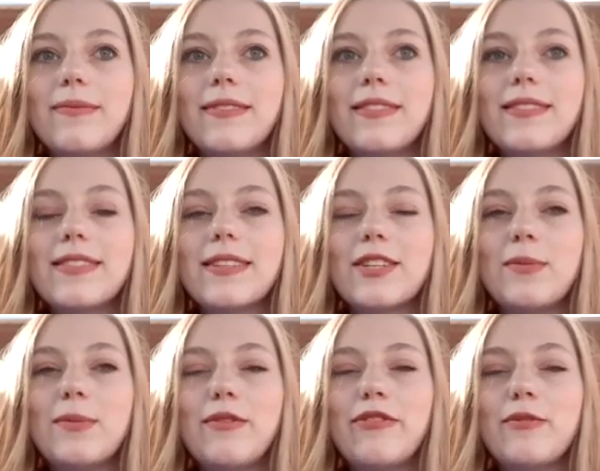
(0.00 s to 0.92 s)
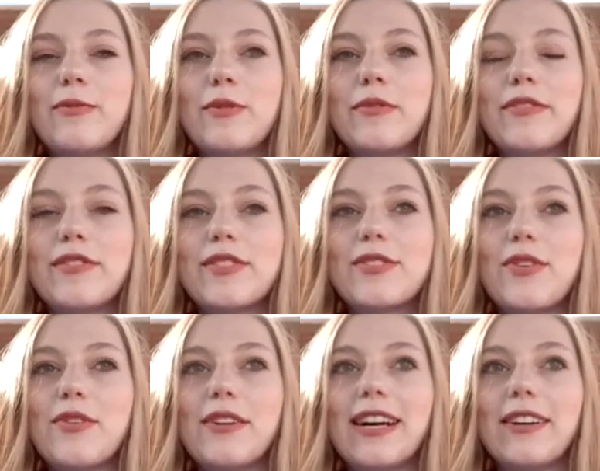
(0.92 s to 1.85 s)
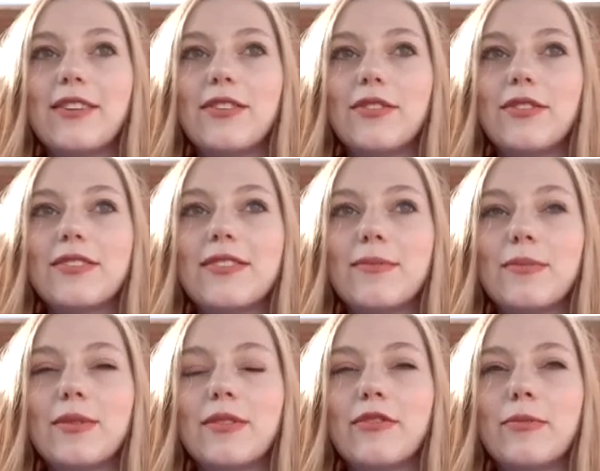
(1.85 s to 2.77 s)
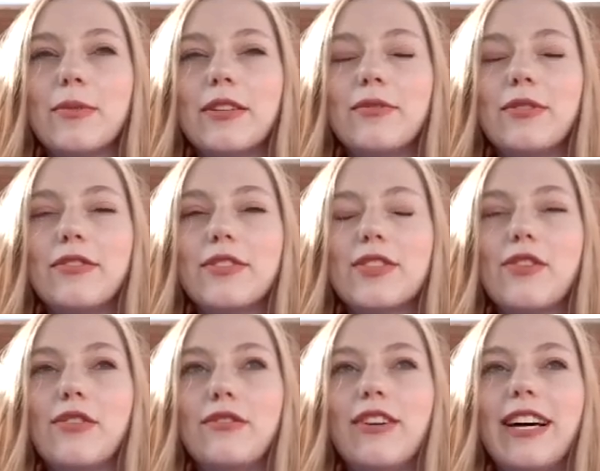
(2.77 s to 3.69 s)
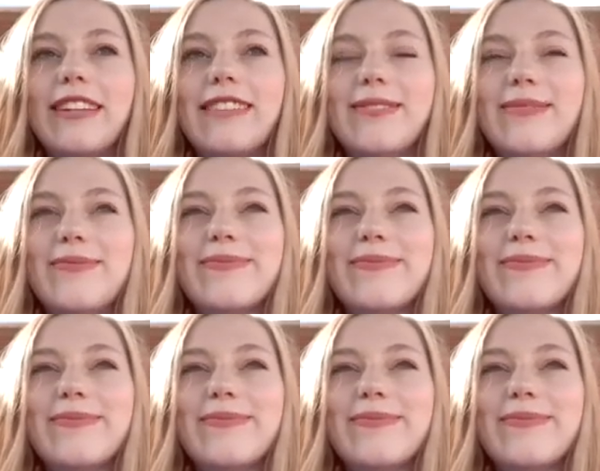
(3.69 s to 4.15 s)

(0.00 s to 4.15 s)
so coming from a River Song angle, 'cause I'm a bit of a big River Song fan.